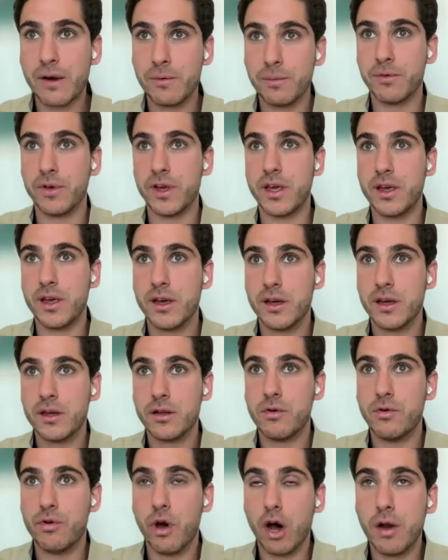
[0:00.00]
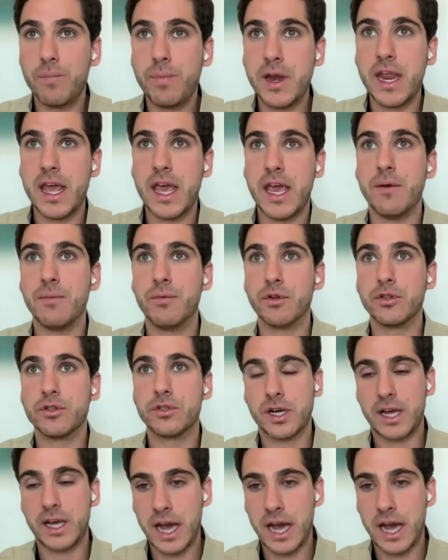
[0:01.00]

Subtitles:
regrettably not been